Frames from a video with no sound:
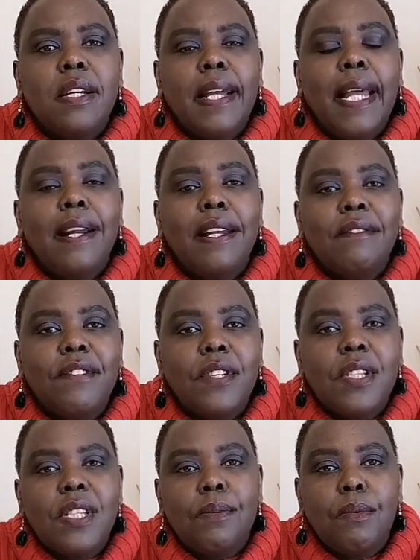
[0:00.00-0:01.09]

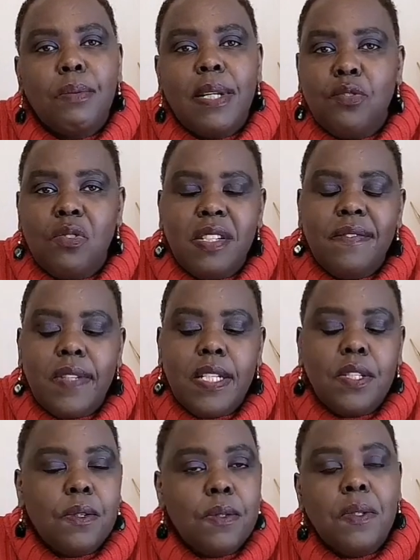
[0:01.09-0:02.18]
A-levels, we went to different
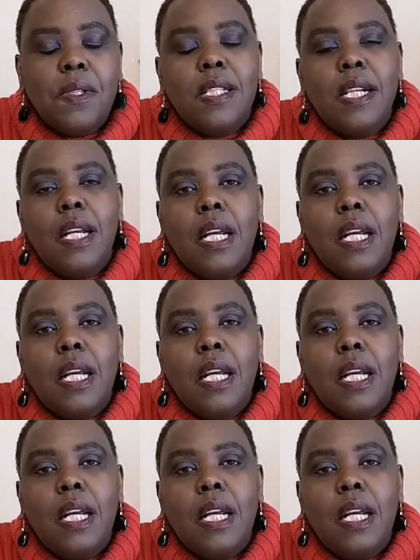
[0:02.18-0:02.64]
schools,